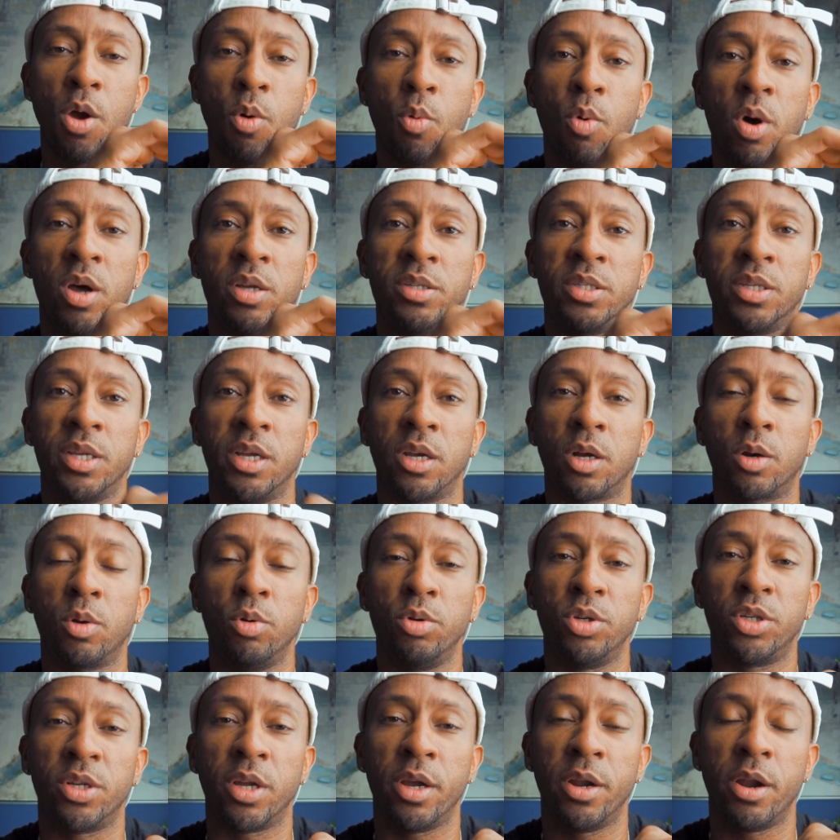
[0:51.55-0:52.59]
was the
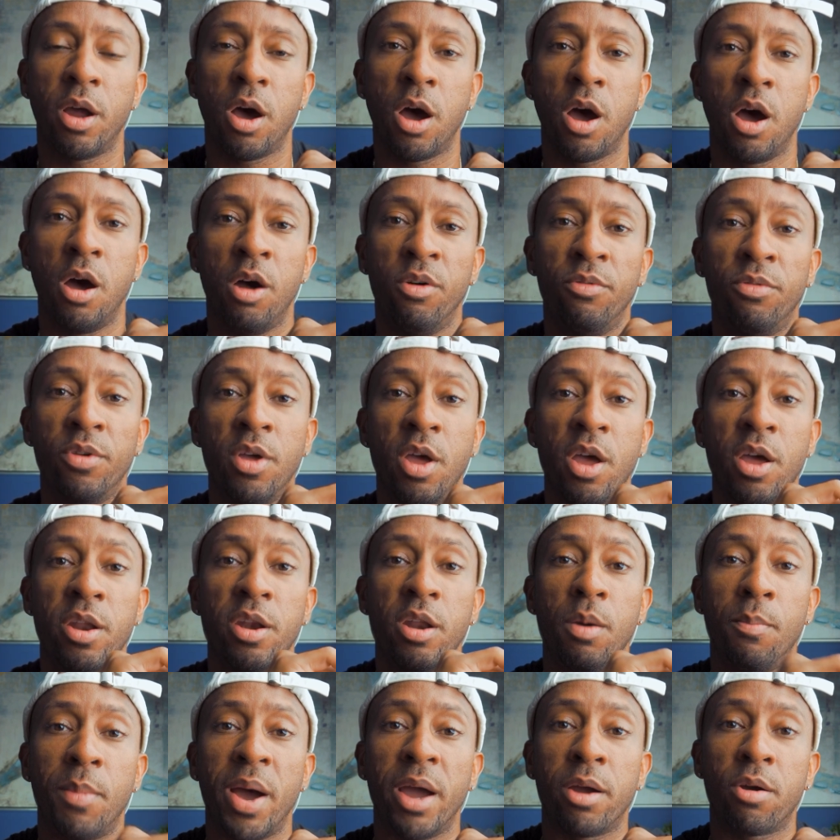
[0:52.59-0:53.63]
inclusion of
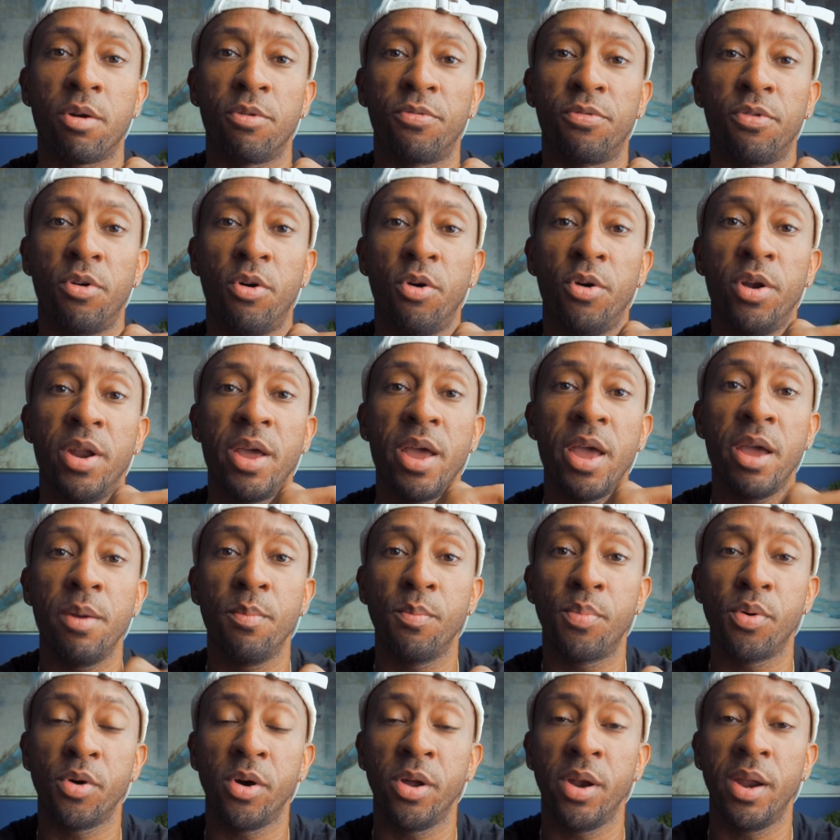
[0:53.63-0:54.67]
the microphone
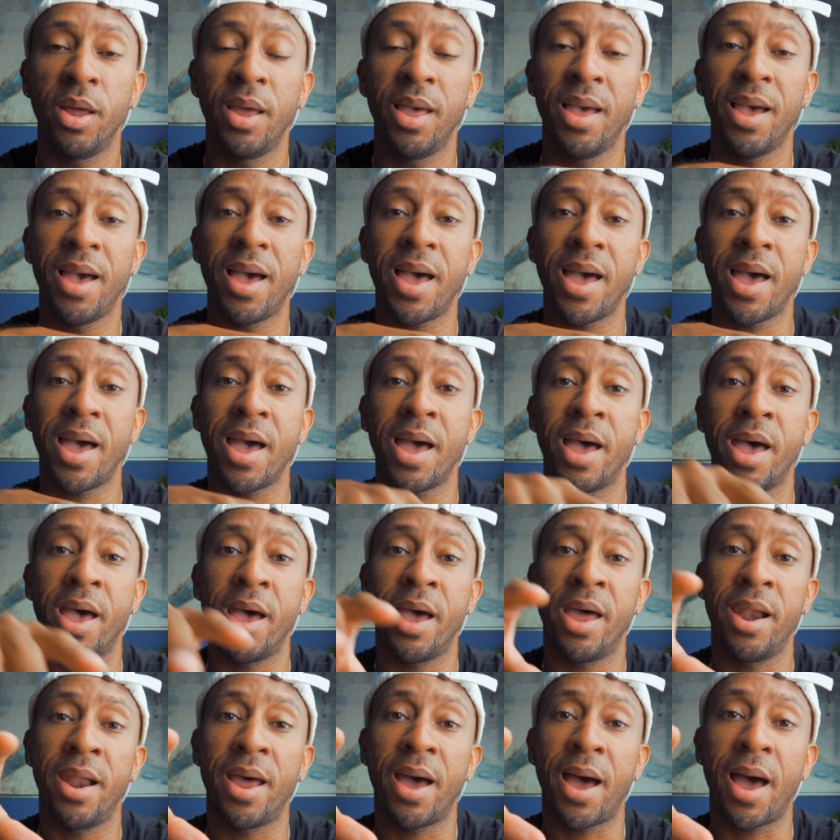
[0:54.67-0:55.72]
input.
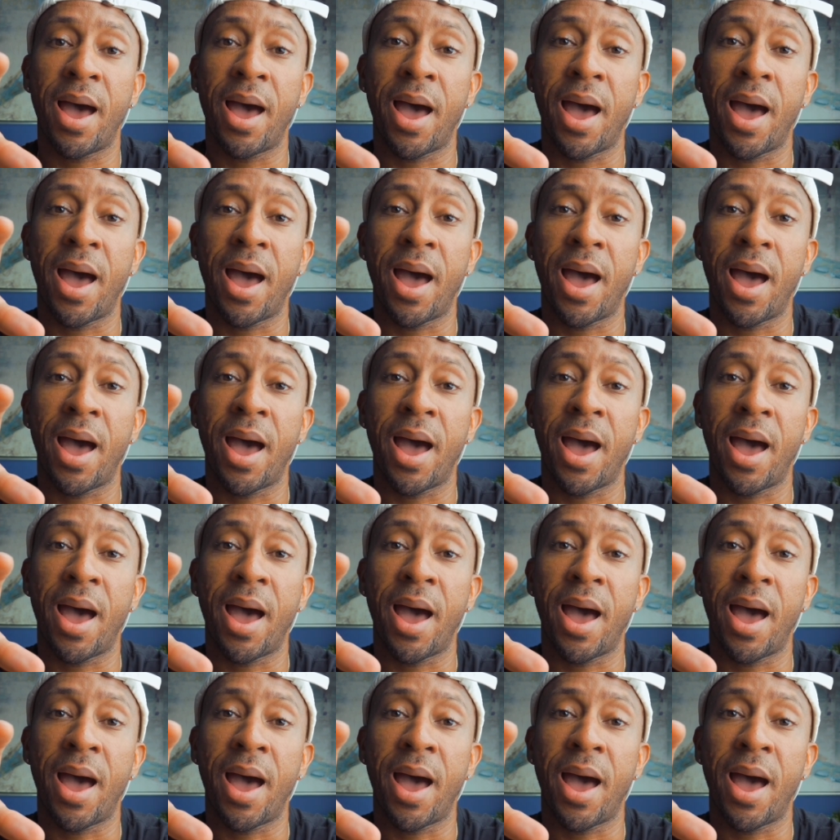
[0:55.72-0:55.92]
And